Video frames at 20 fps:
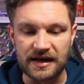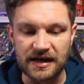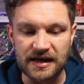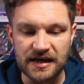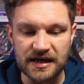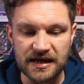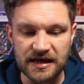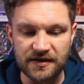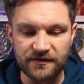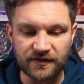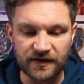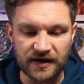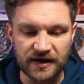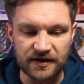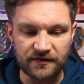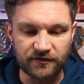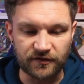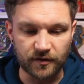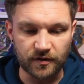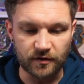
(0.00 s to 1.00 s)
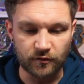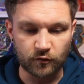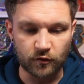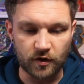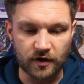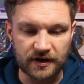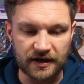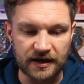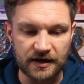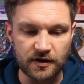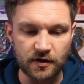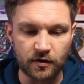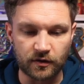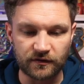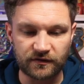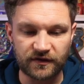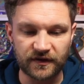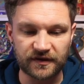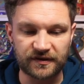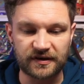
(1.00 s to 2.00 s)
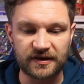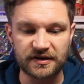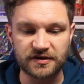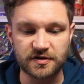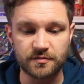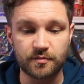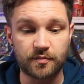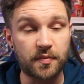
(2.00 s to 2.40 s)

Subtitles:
Eevee from the Rocket, non-first edition.